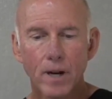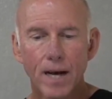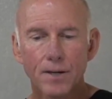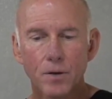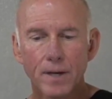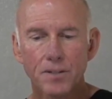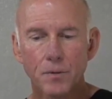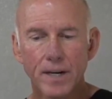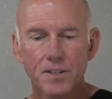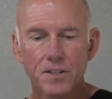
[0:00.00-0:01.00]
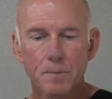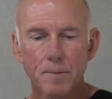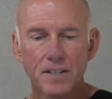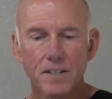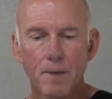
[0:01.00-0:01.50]
will not do
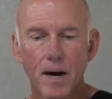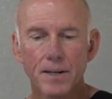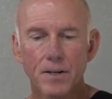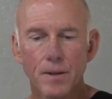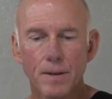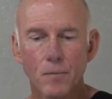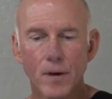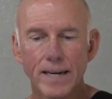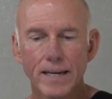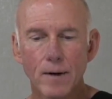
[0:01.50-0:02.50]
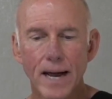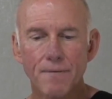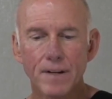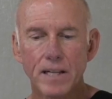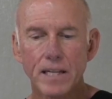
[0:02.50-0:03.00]
restorations, is it best to monitor them
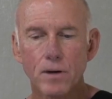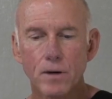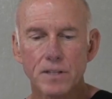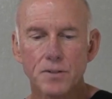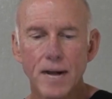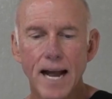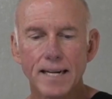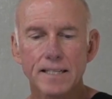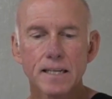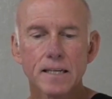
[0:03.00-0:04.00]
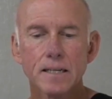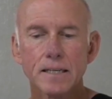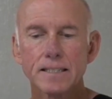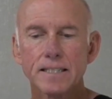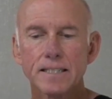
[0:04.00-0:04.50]
radiographically or extract?
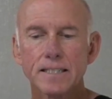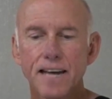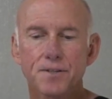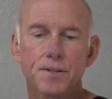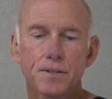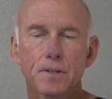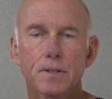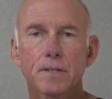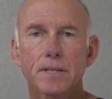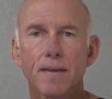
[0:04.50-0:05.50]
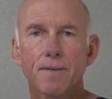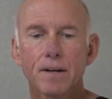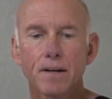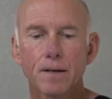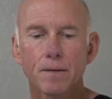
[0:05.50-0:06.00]
Yes,
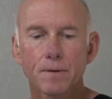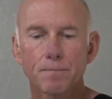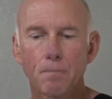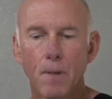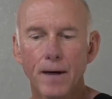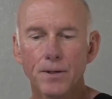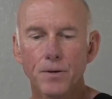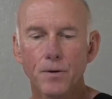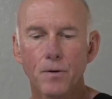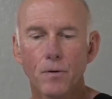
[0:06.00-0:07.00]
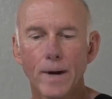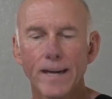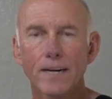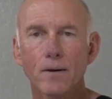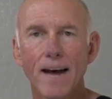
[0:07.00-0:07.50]
Kevin, monitor
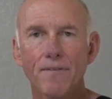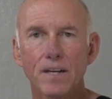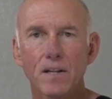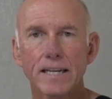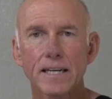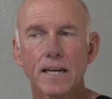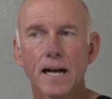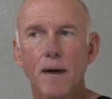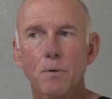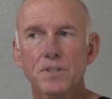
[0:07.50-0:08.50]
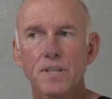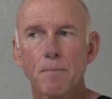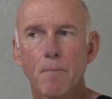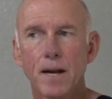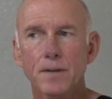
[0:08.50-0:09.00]
radiographically. I would
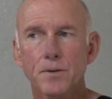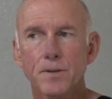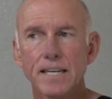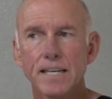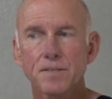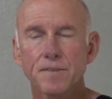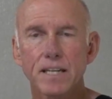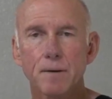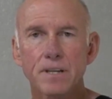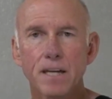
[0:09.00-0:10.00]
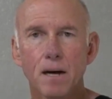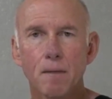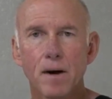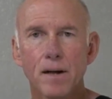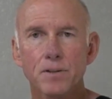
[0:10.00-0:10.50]
say monitor these. If you get them
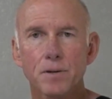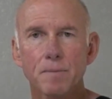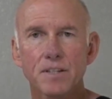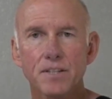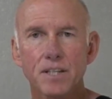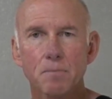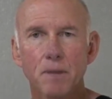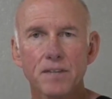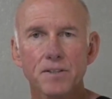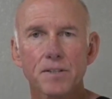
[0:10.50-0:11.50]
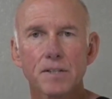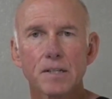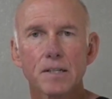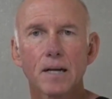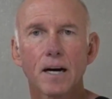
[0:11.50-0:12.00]
young, monitor them in 6
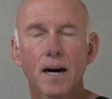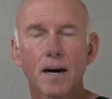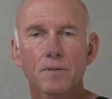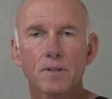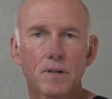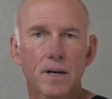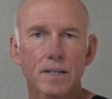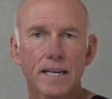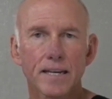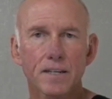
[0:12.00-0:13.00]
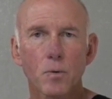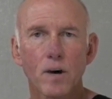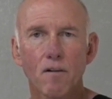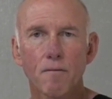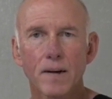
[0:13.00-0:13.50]
months. Again,
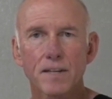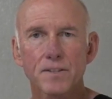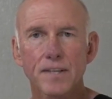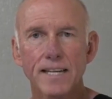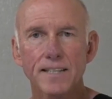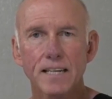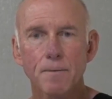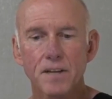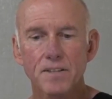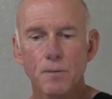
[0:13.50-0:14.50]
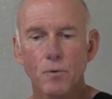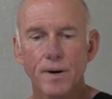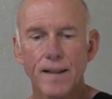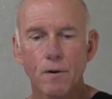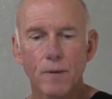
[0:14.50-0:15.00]
at 12 months, 18 months,
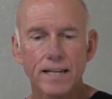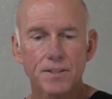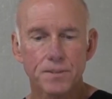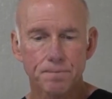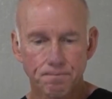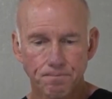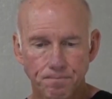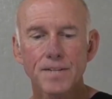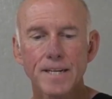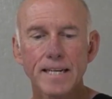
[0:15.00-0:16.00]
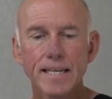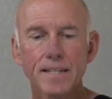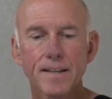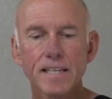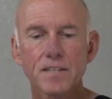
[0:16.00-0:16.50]
somewhere in that range. And
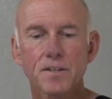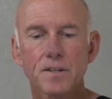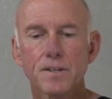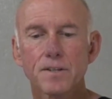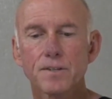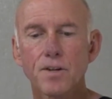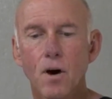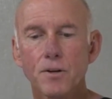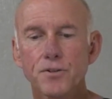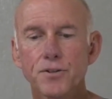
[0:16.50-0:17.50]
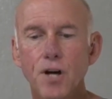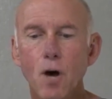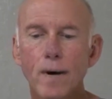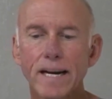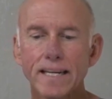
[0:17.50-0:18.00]
Cindy, do these dogs
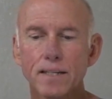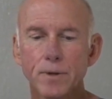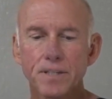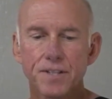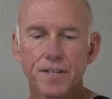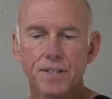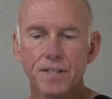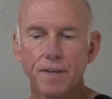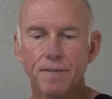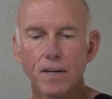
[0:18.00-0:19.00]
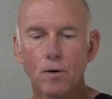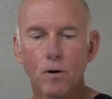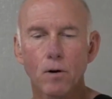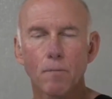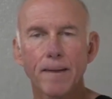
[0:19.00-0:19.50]
show any increased
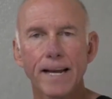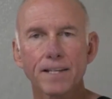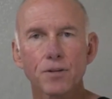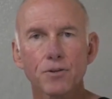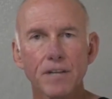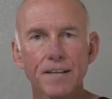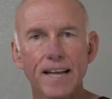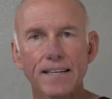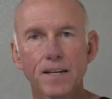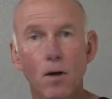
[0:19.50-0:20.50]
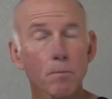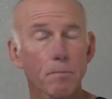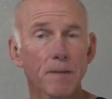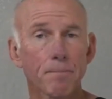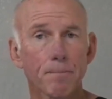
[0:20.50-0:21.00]
sensitivity or oral pain? Usually they
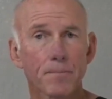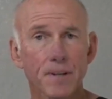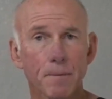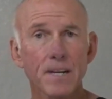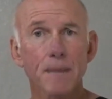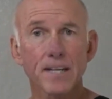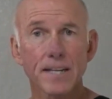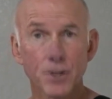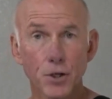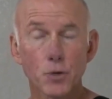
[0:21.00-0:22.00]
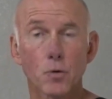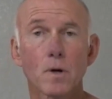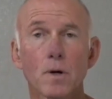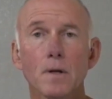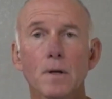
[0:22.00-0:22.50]
don't, but sometimes they
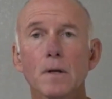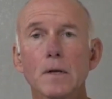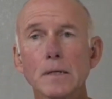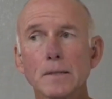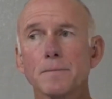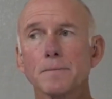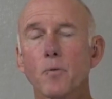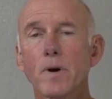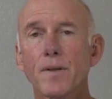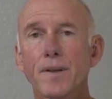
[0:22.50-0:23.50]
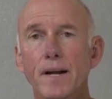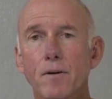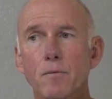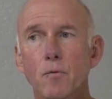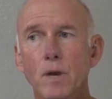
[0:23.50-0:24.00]
do, where
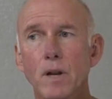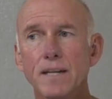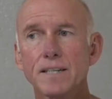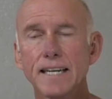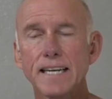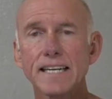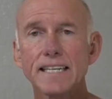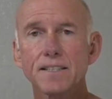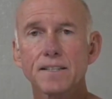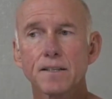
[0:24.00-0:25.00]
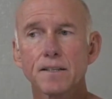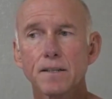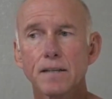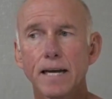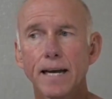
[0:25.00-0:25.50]
they're reluctant to eat,
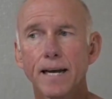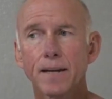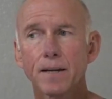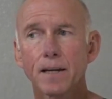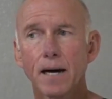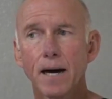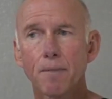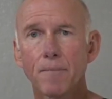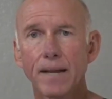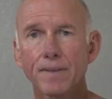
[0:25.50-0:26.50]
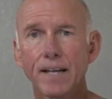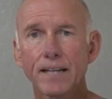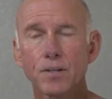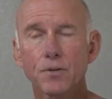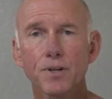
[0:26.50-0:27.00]
and
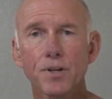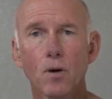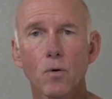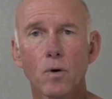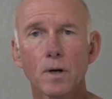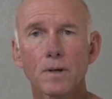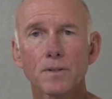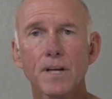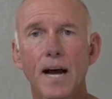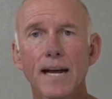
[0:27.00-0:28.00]
they do show